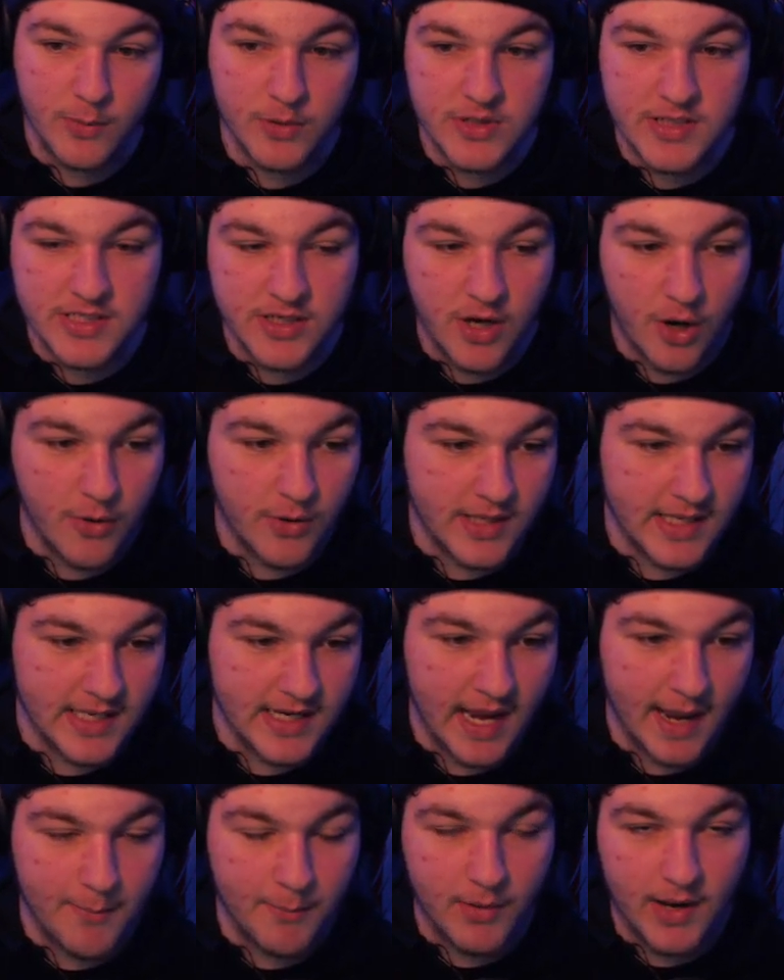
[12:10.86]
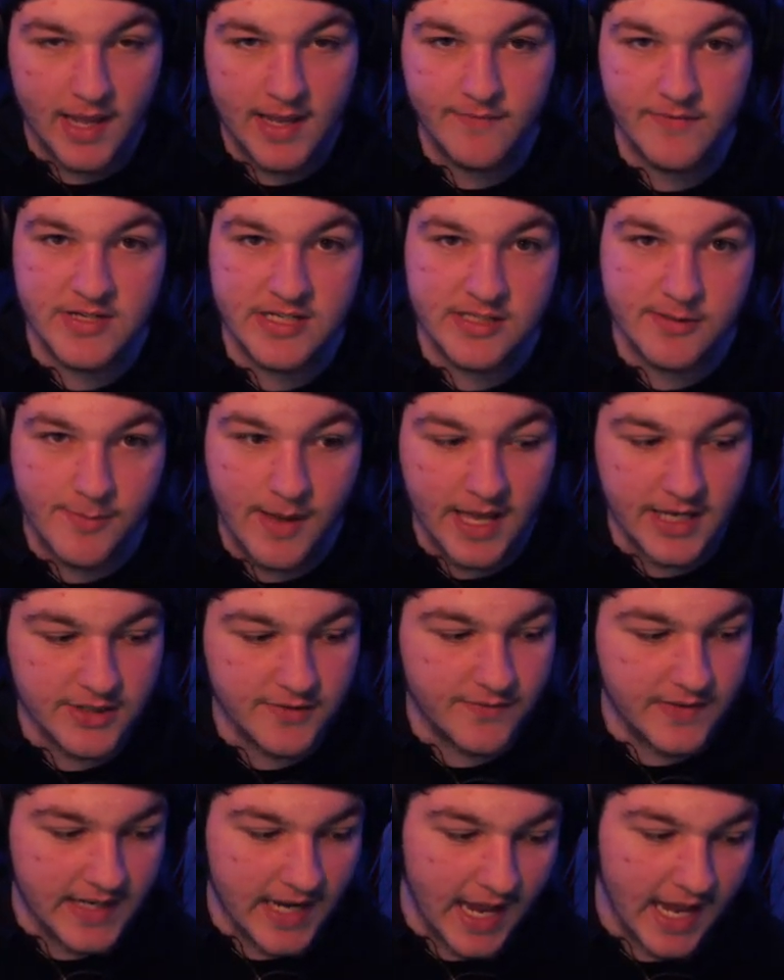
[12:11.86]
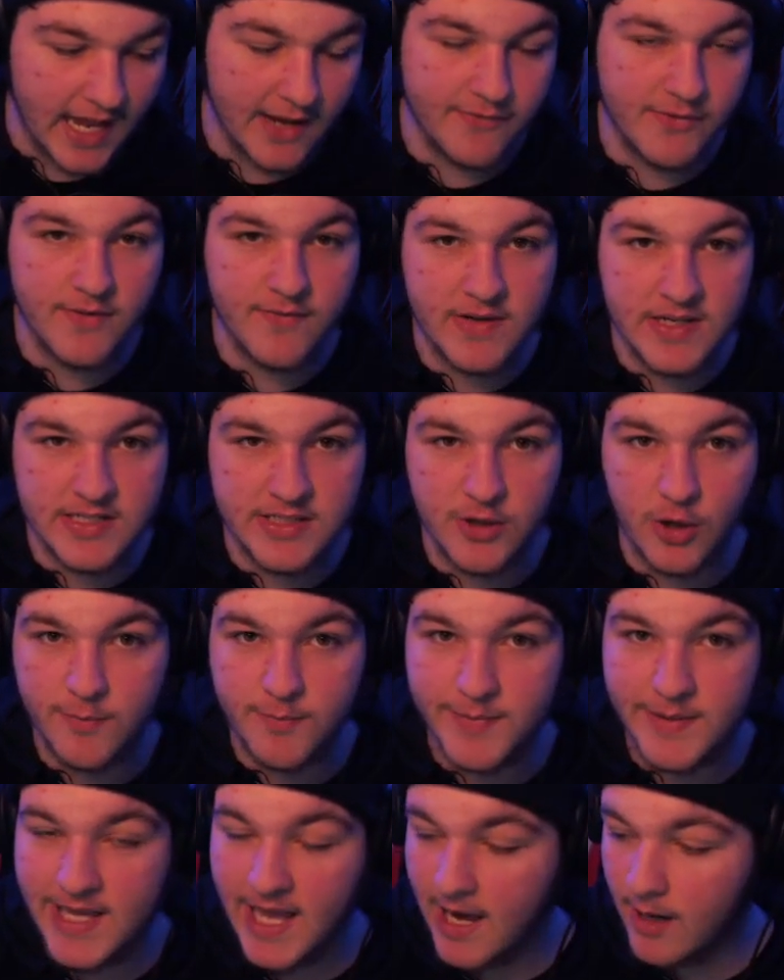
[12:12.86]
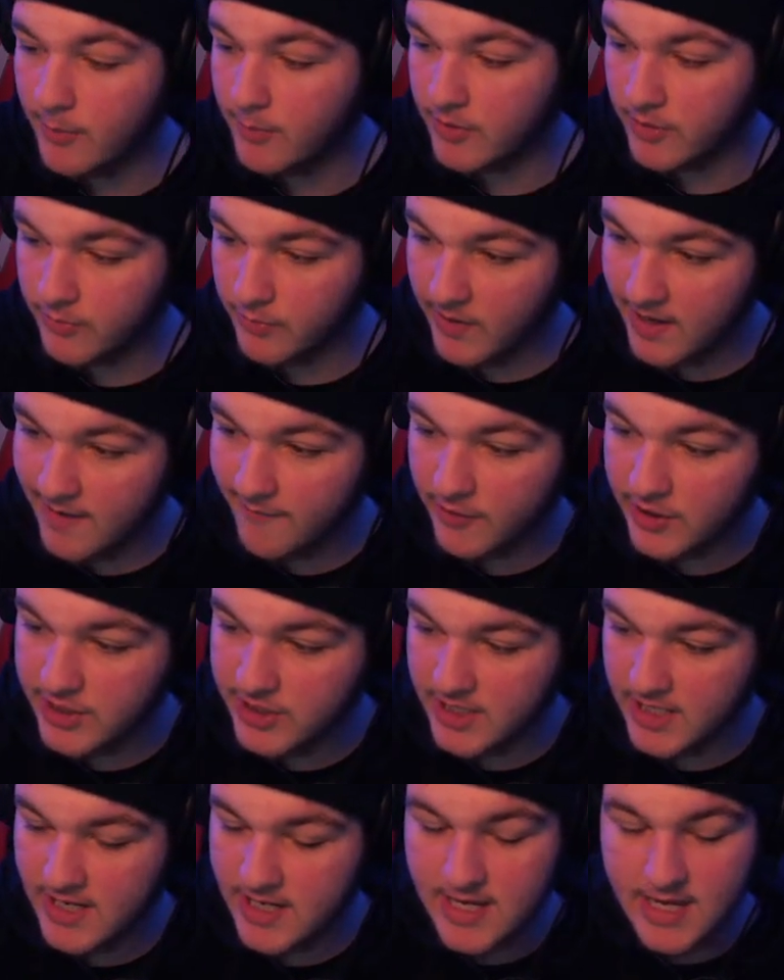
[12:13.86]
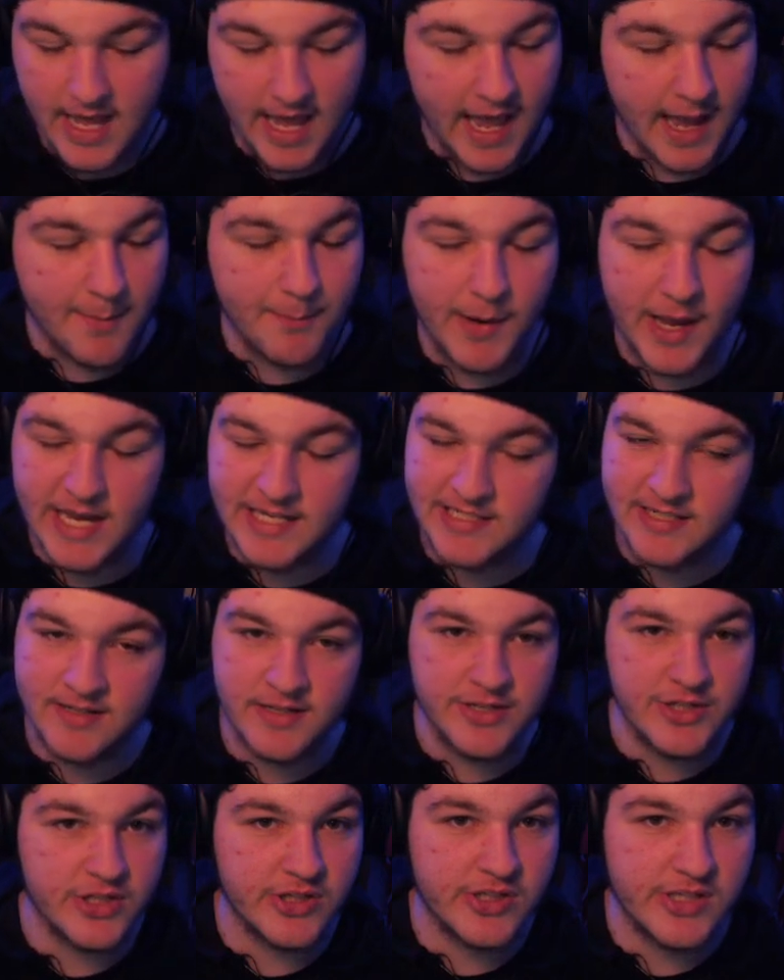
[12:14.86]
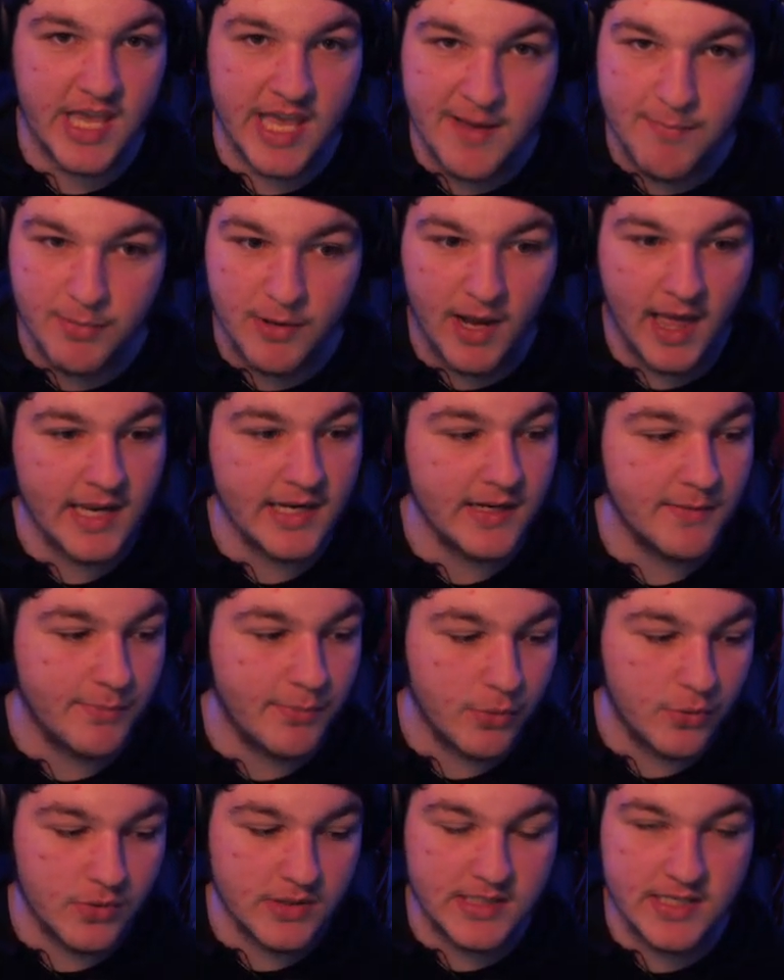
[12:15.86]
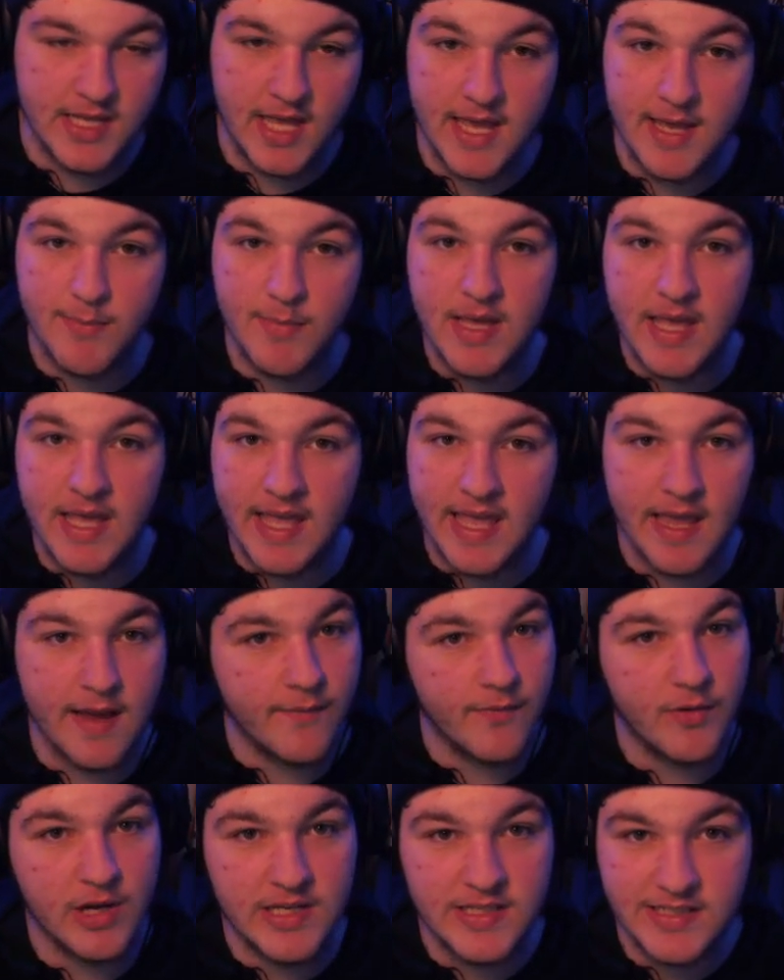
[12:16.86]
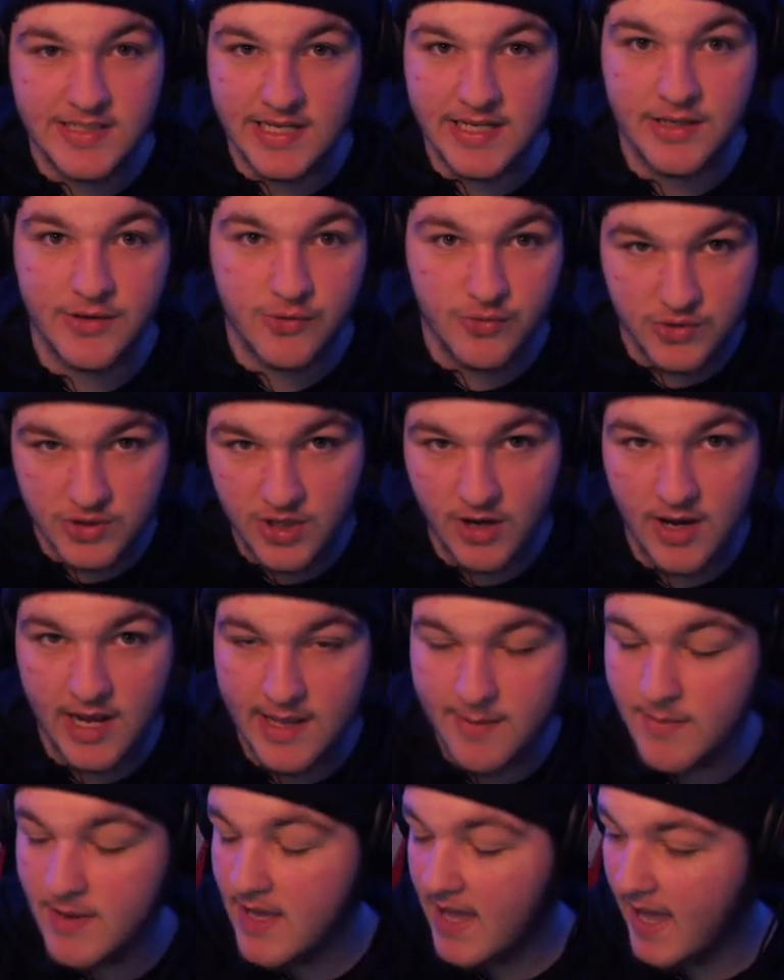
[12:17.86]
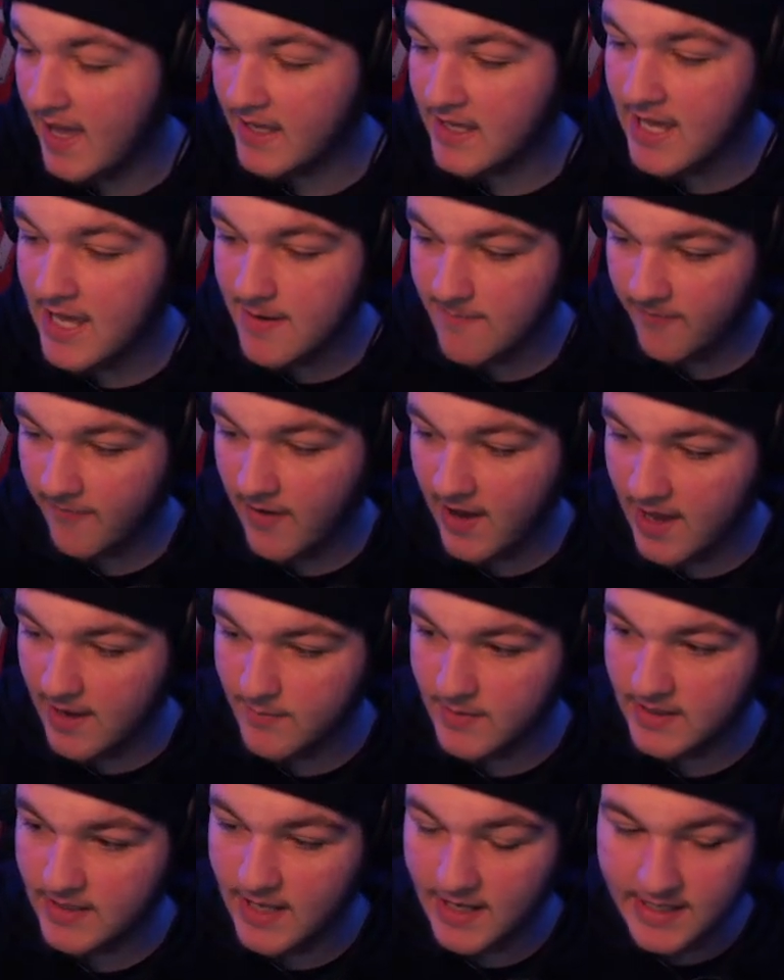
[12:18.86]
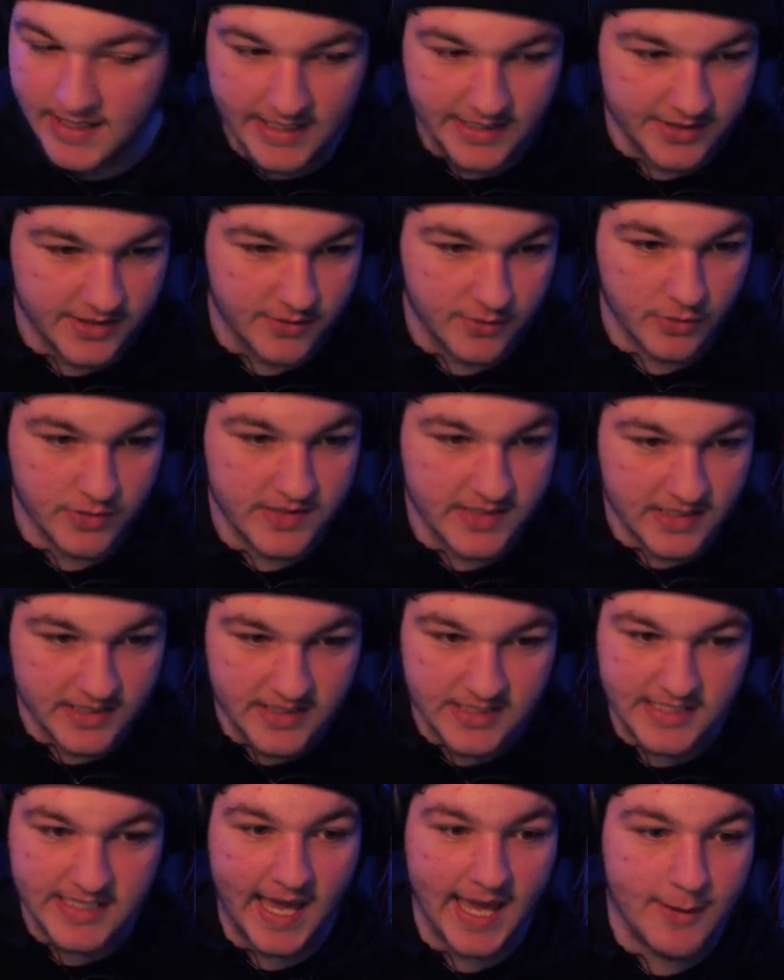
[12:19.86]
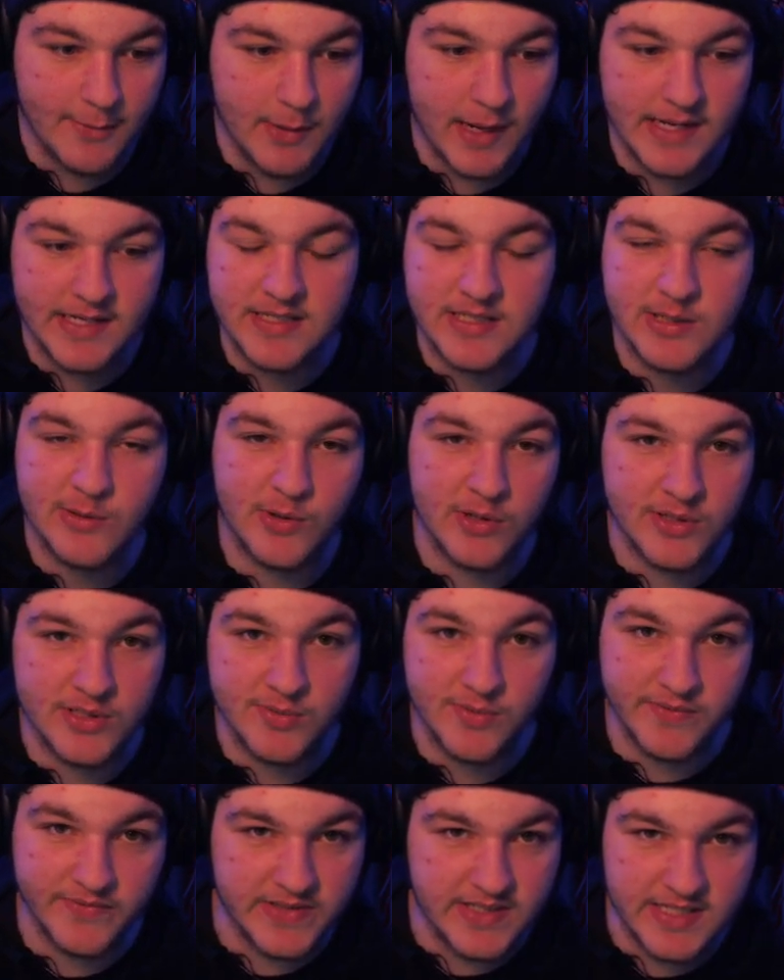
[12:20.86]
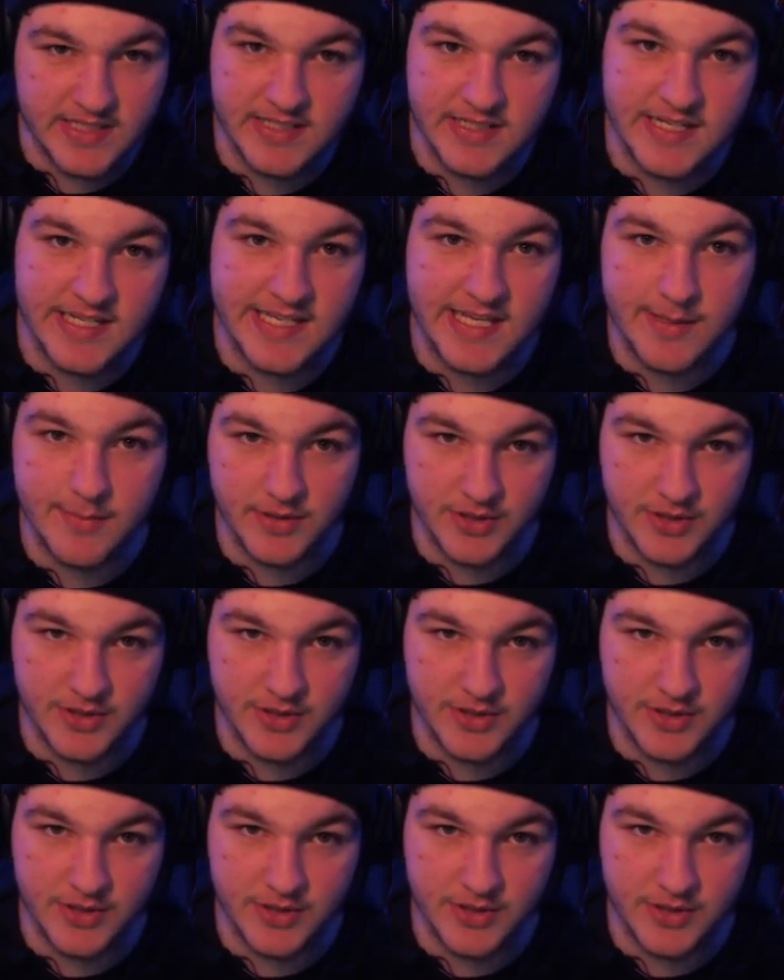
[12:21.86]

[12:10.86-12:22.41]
I was to go ahead and play this match, then after this, I'd be able to refresh it and basically just keep playing the poor team every single time and keep farming against 68 rated squads with 60